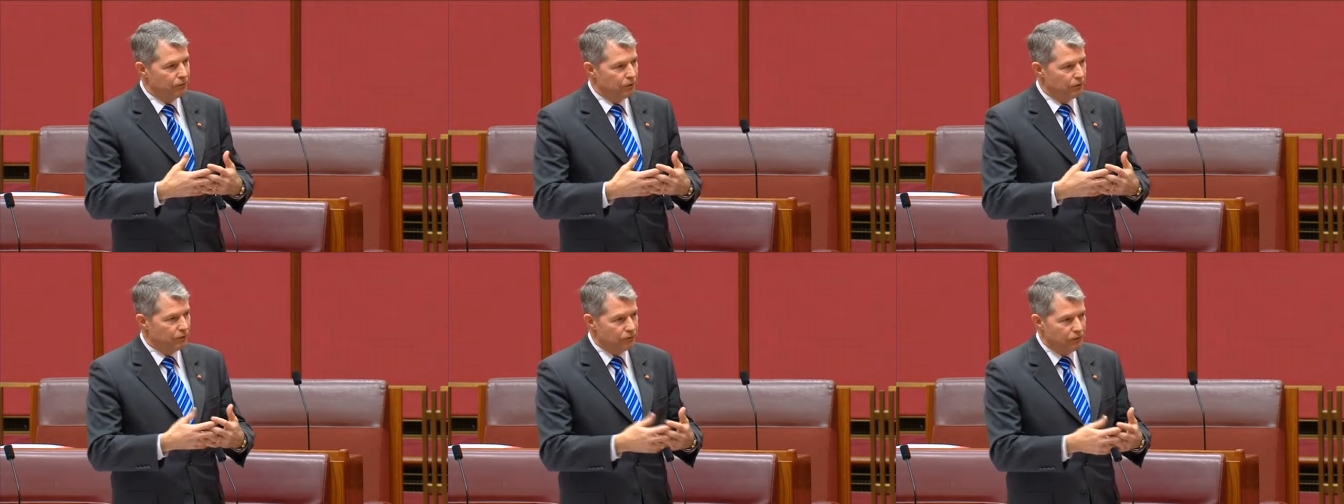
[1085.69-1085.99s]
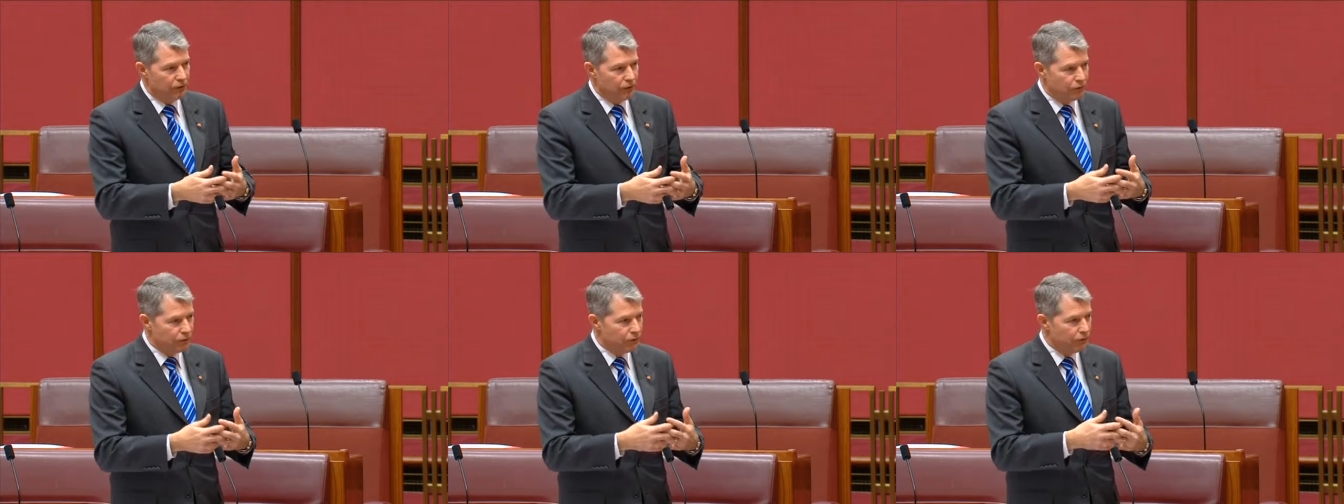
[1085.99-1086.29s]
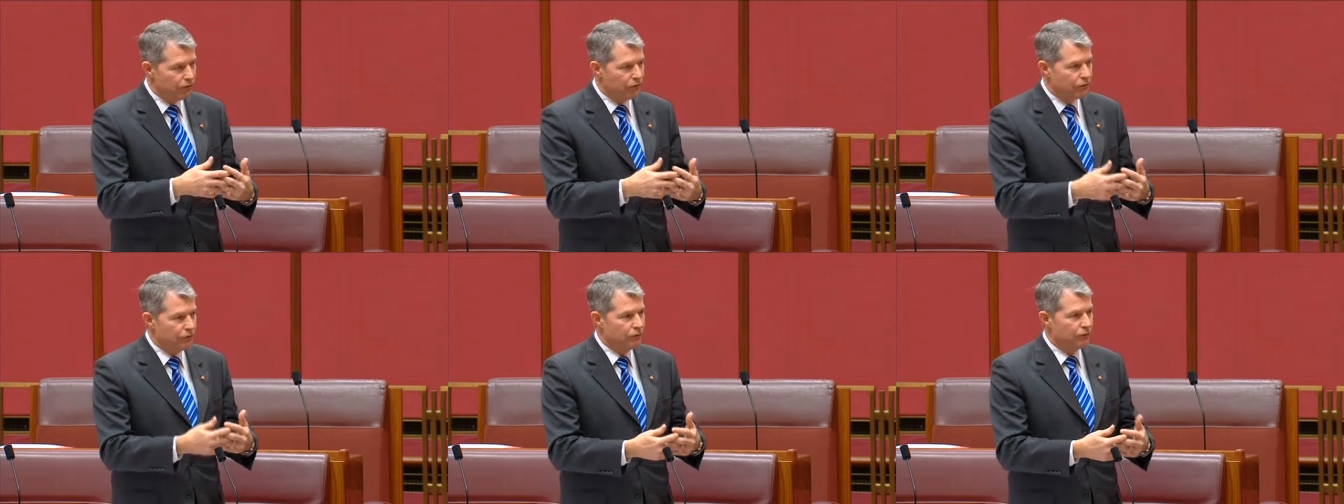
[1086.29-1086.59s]

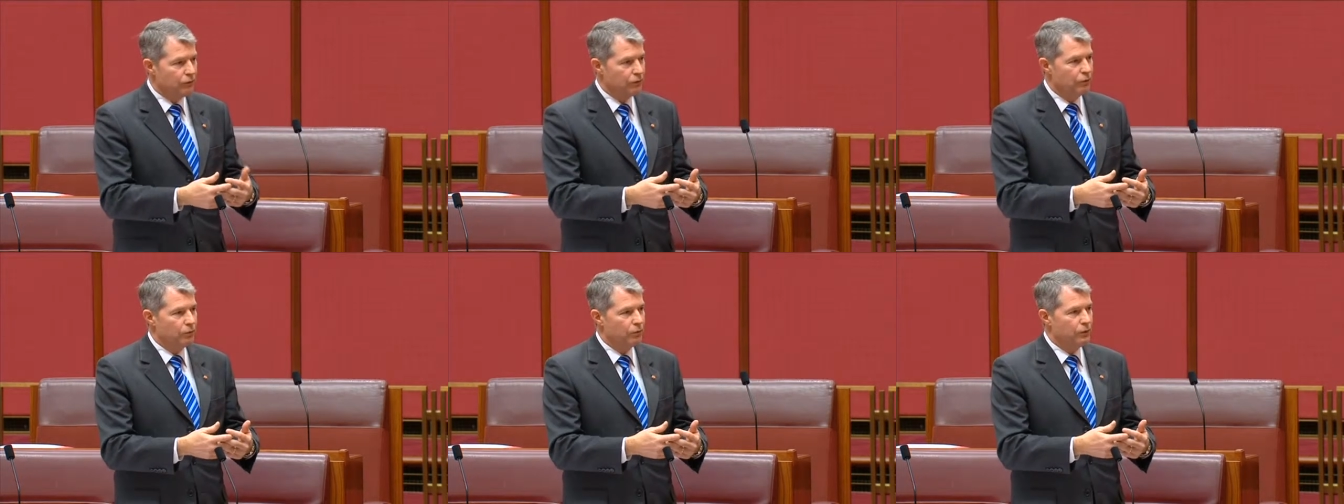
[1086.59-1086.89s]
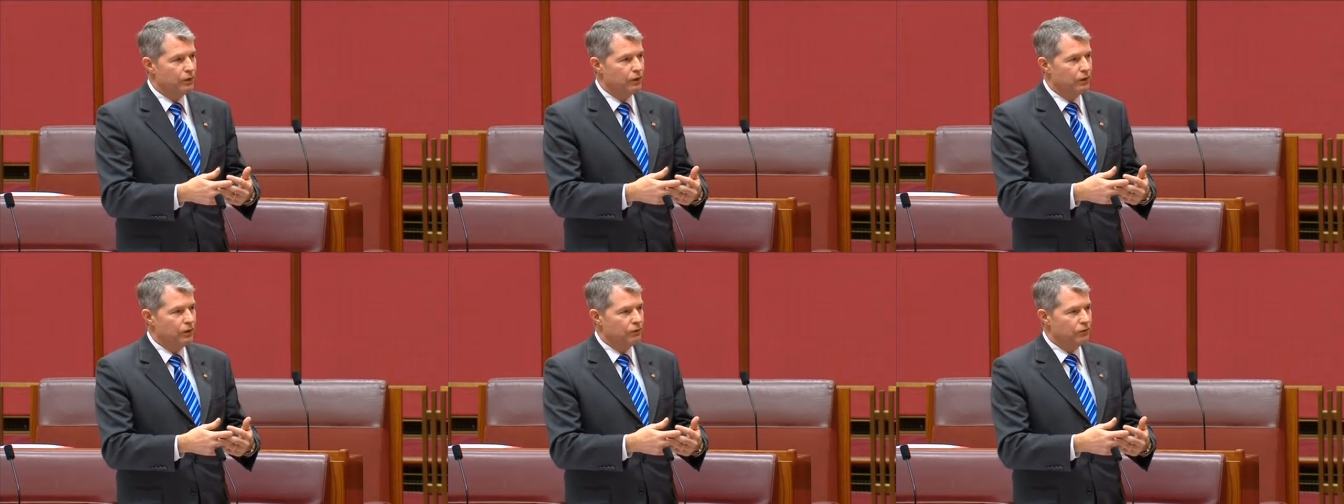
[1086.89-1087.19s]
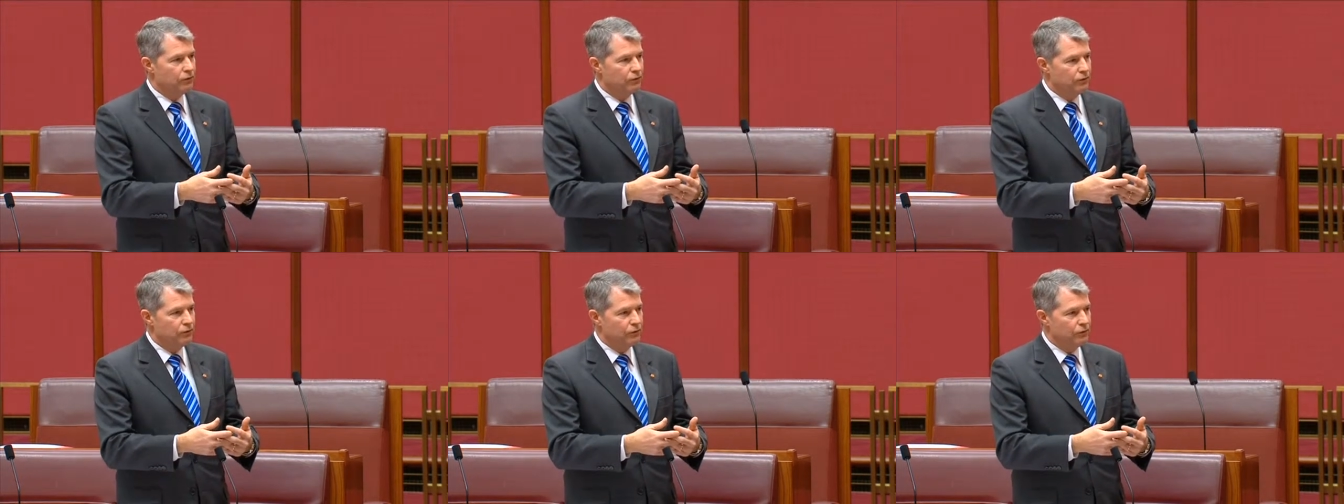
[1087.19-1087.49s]
intelligence and security
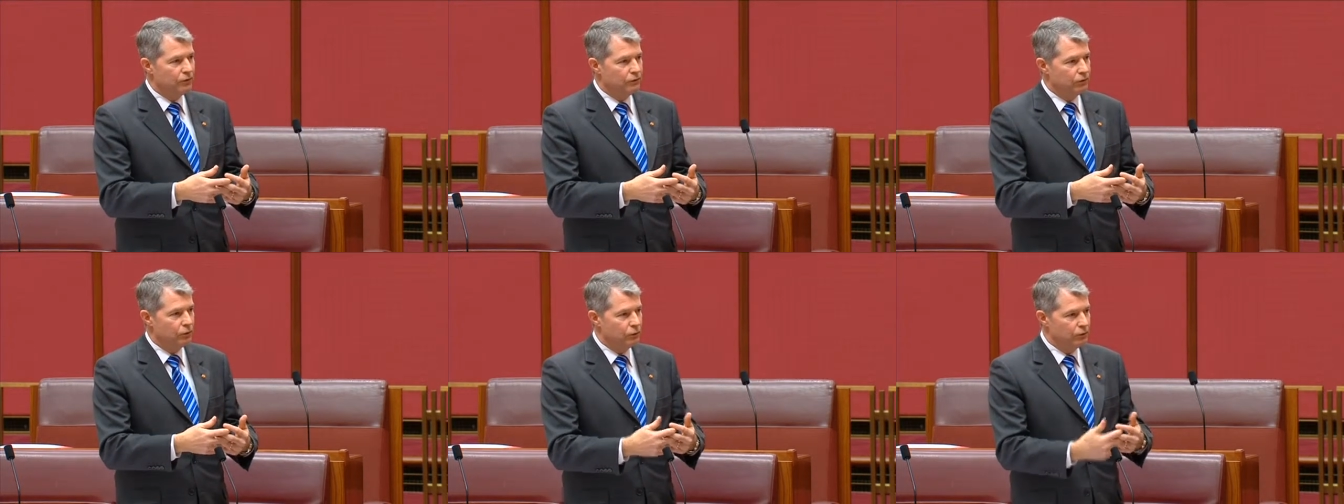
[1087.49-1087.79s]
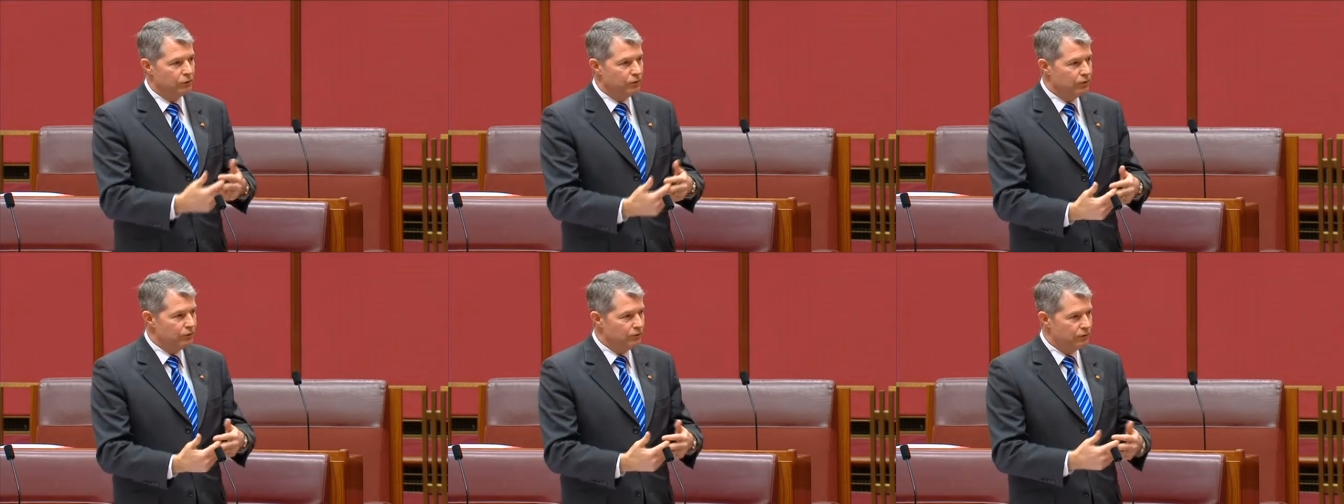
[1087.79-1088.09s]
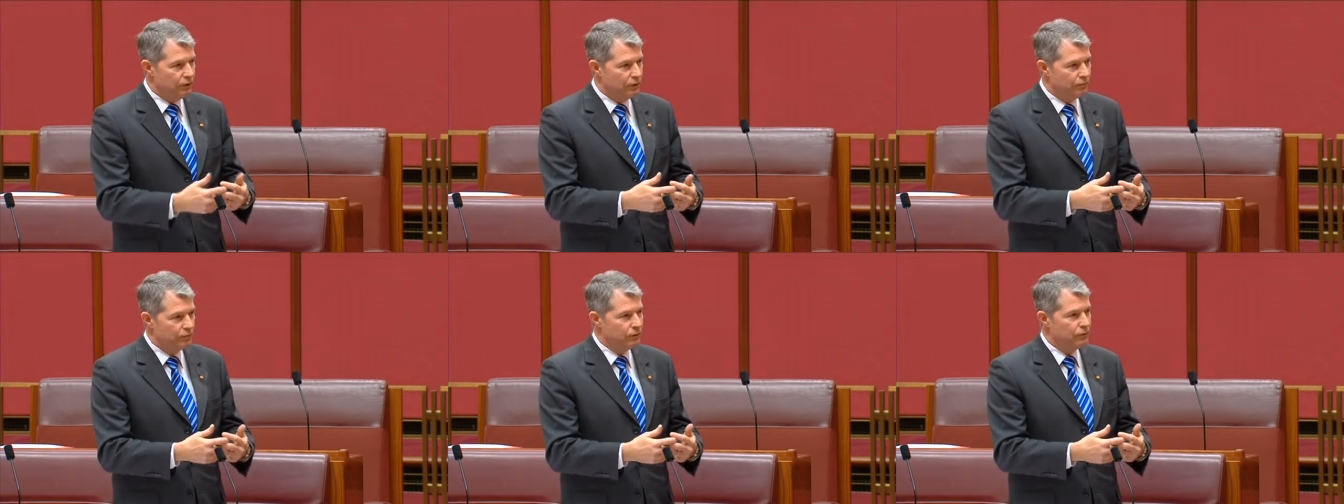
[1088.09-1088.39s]
agencies, who's
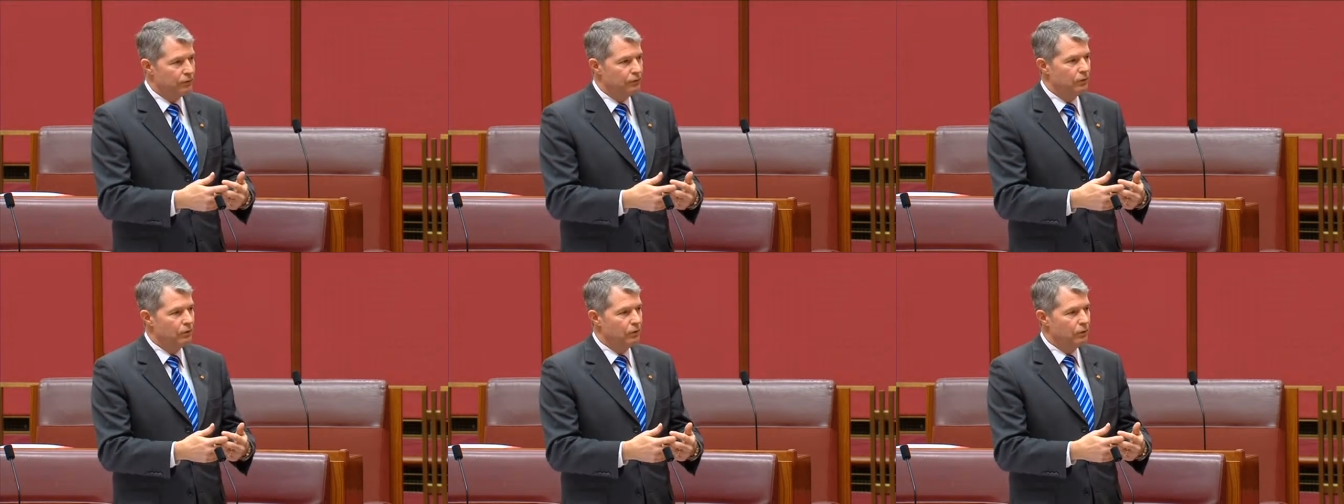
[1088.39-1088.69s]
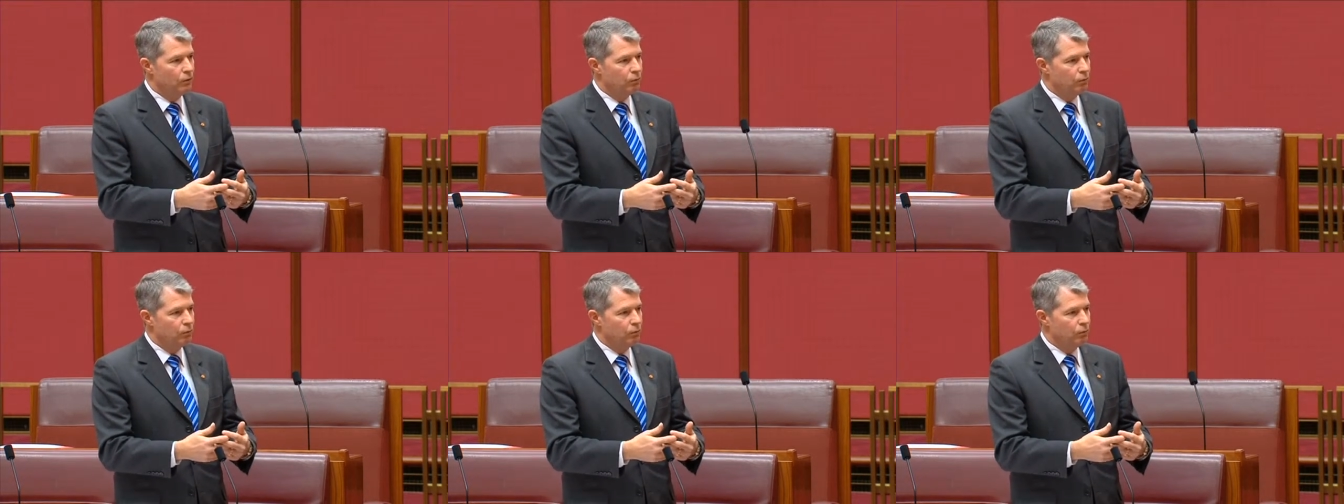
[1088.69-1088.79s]
exempted,